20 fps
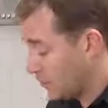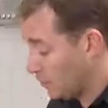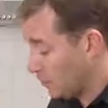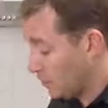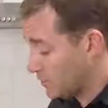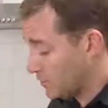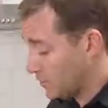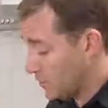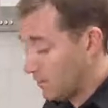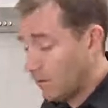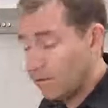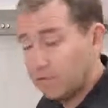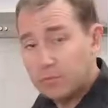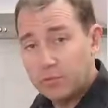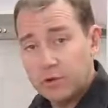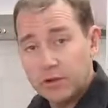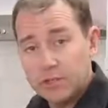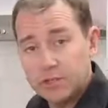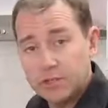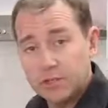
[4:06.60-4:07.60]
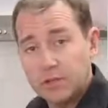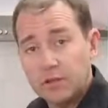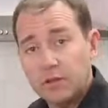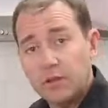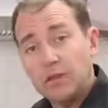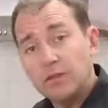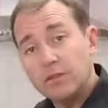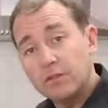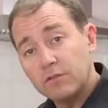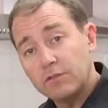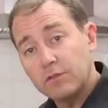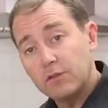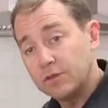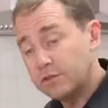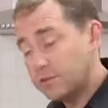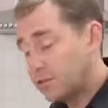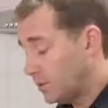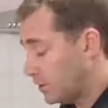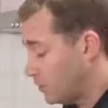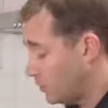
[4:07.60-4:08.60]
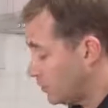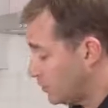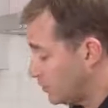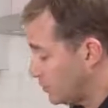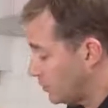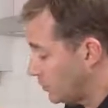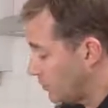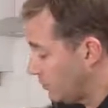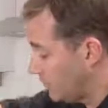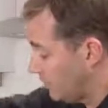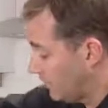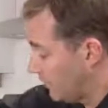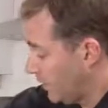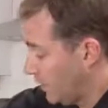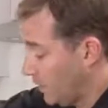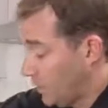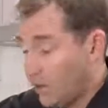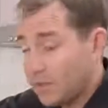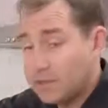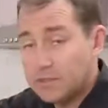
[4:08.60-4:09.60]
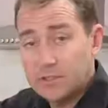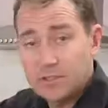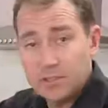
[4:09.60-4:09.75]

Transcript: and there wasn't enough pressure, the first thing you would do is